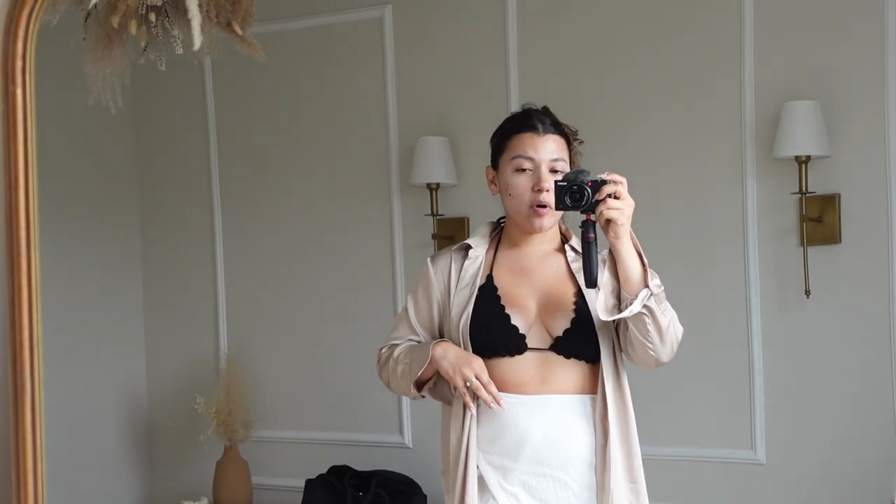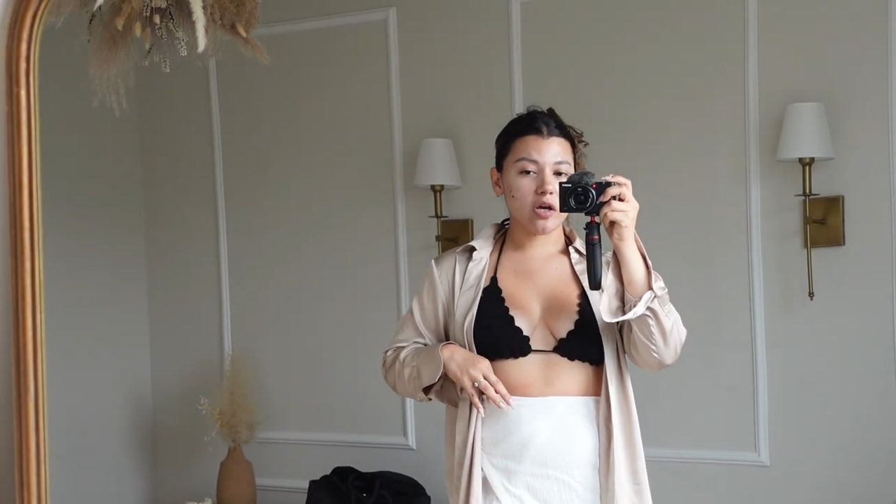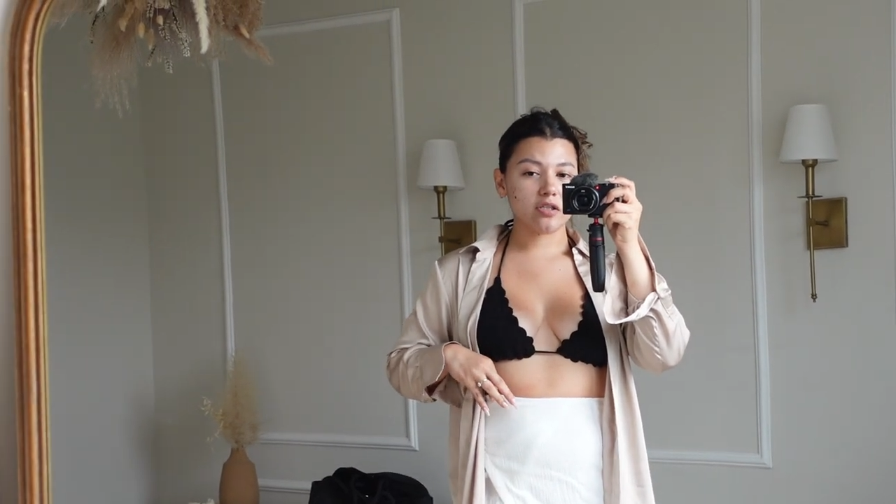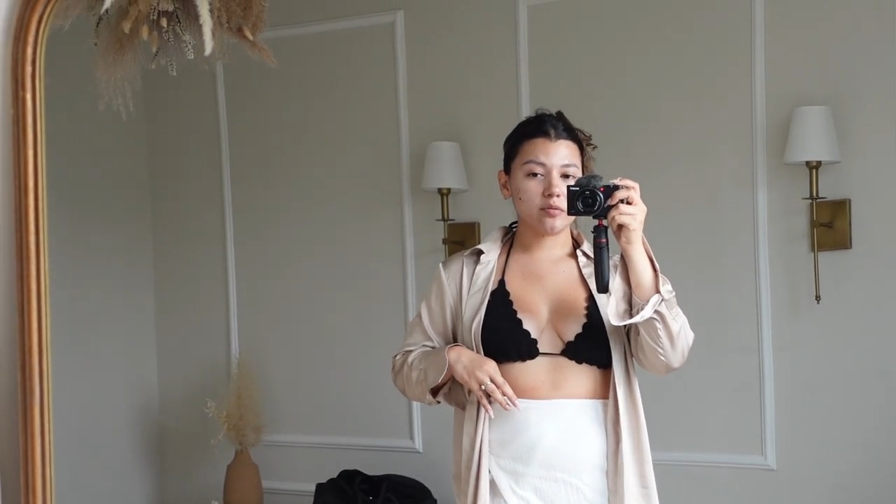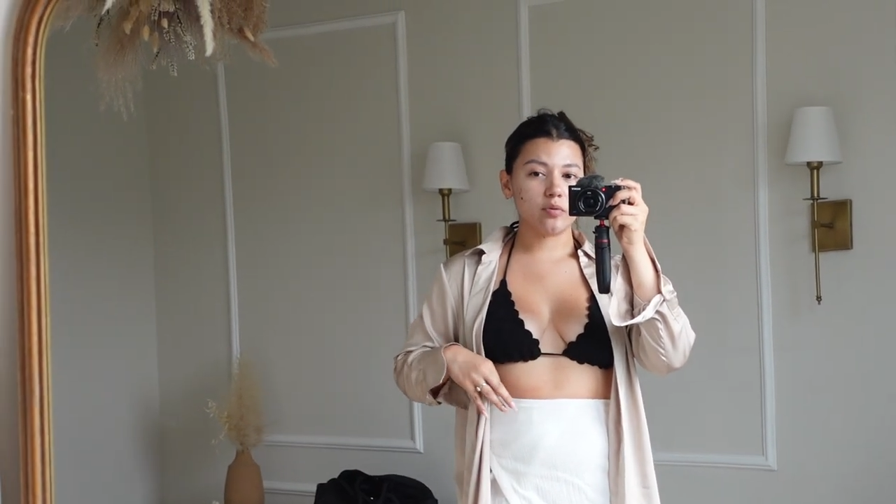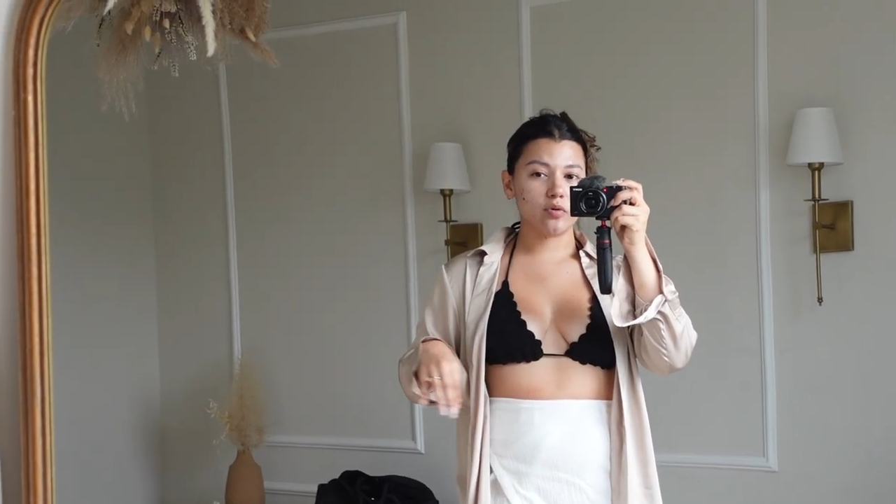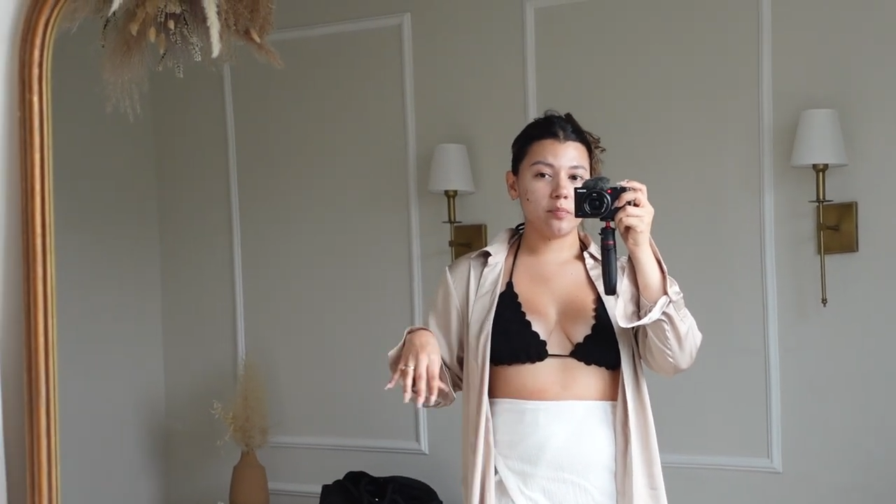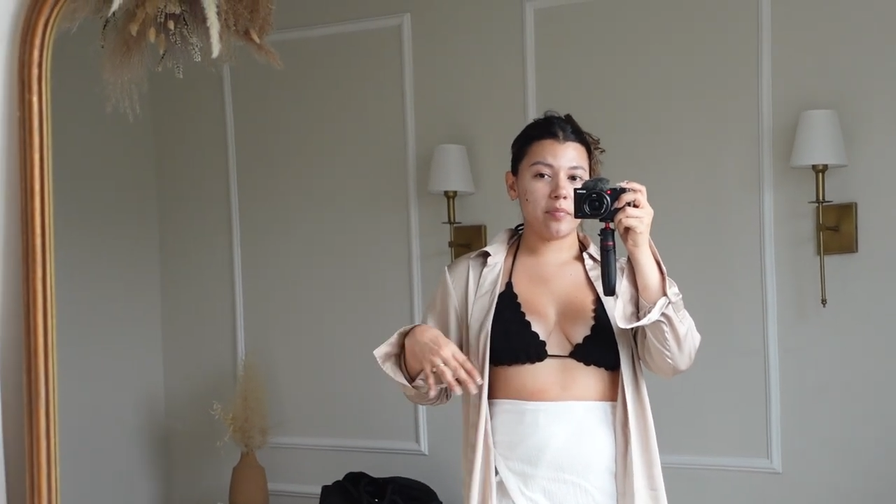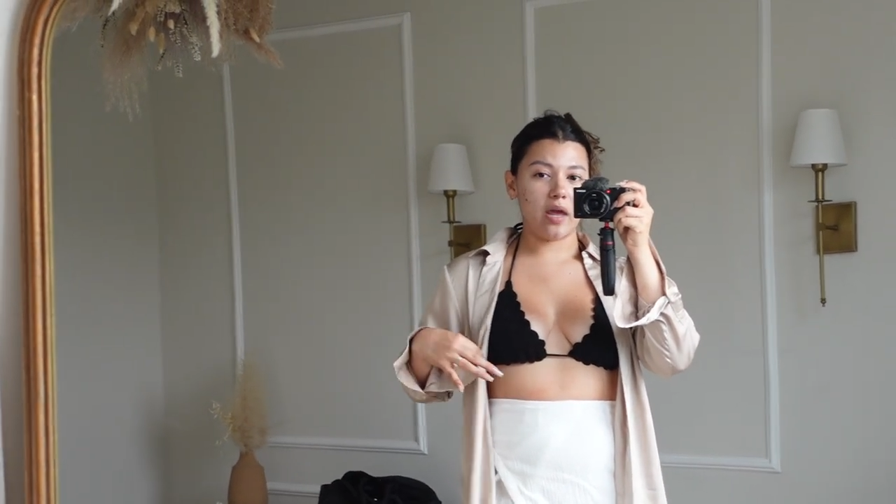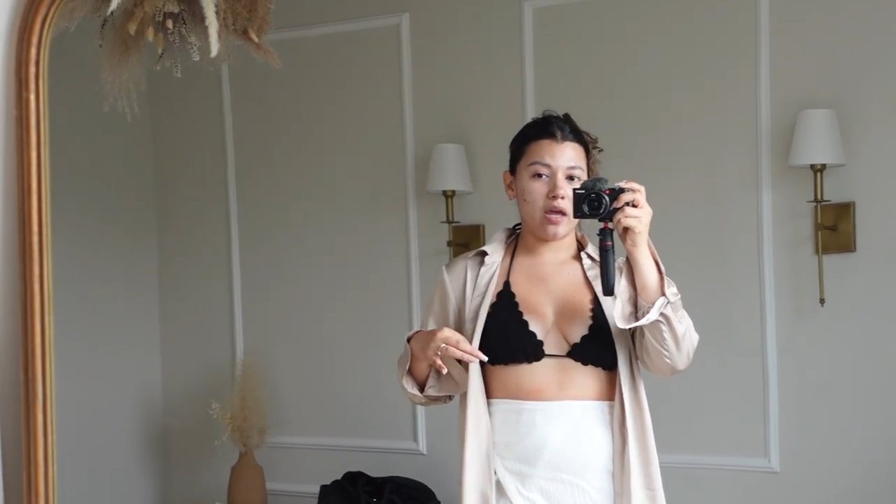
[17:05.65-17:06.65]
possible
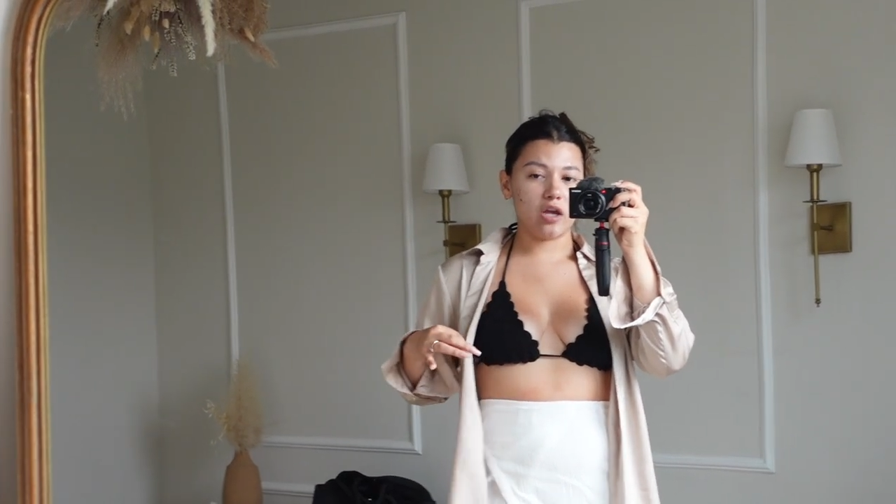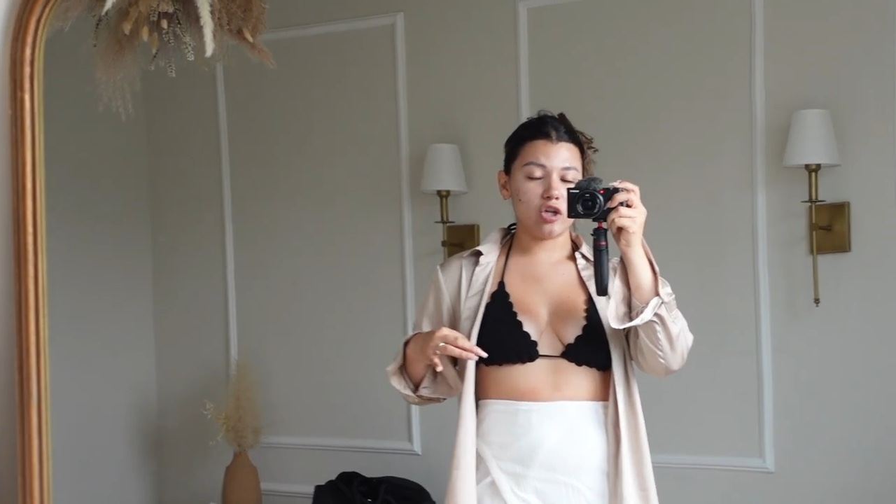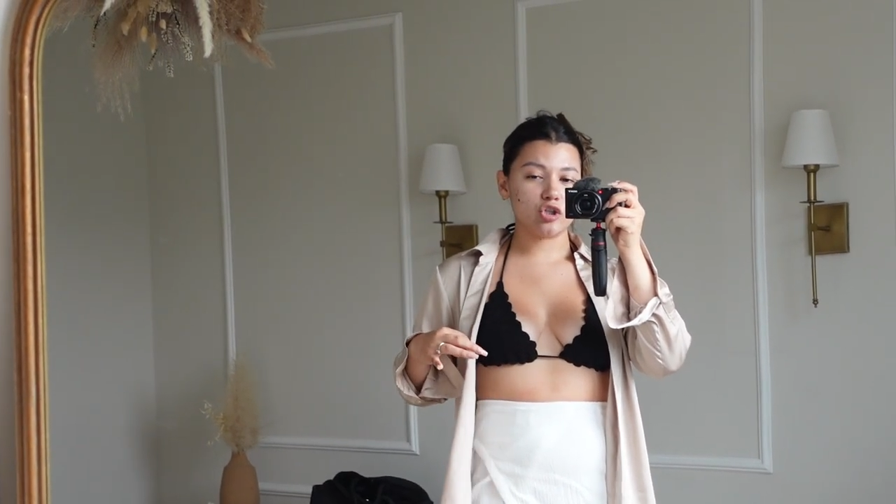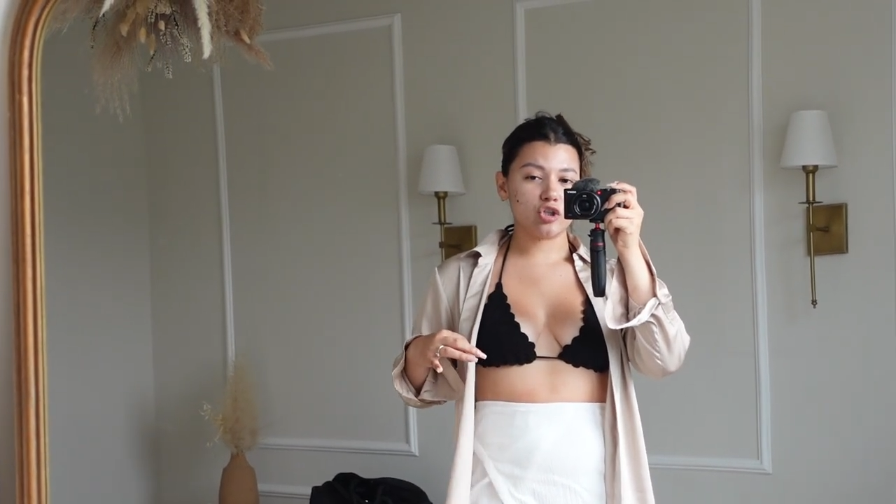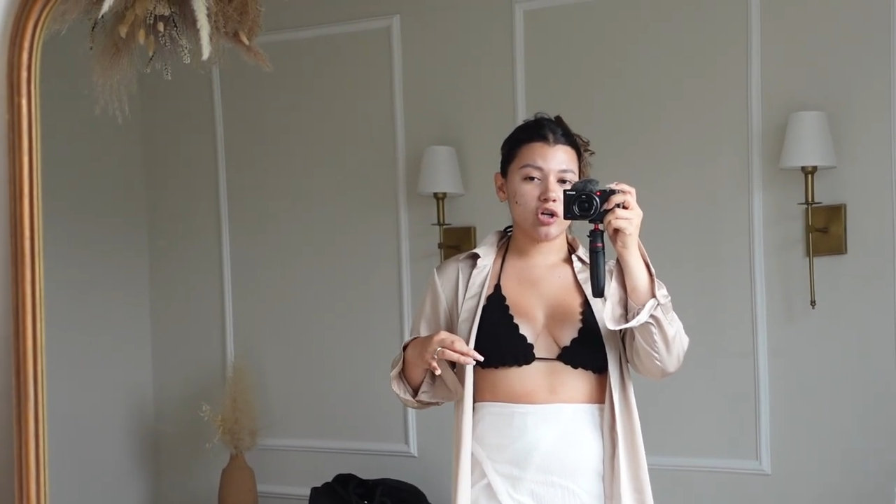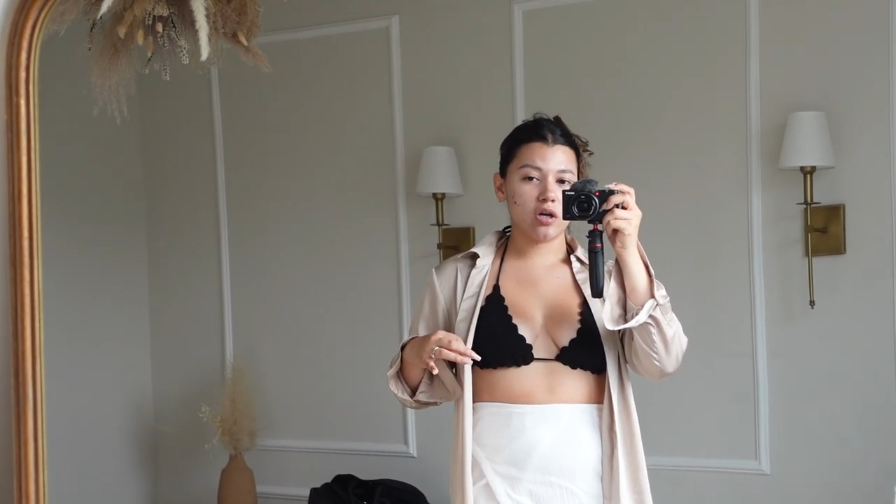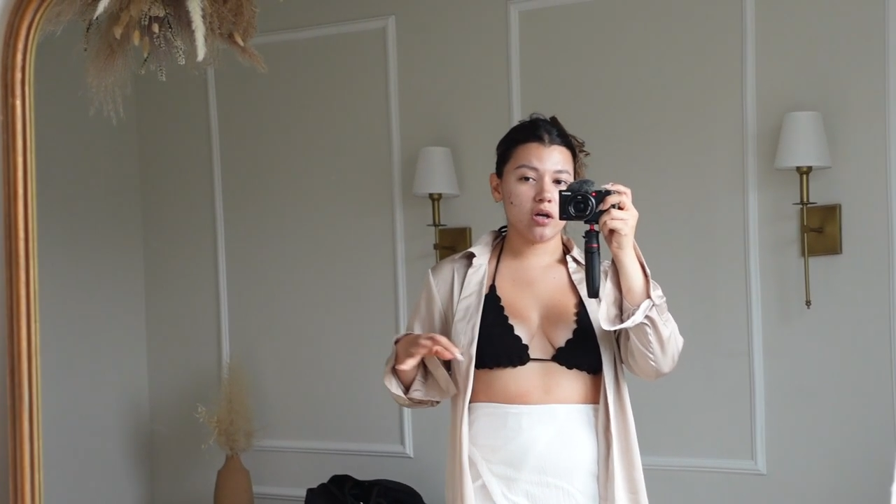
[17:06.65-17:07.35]
beige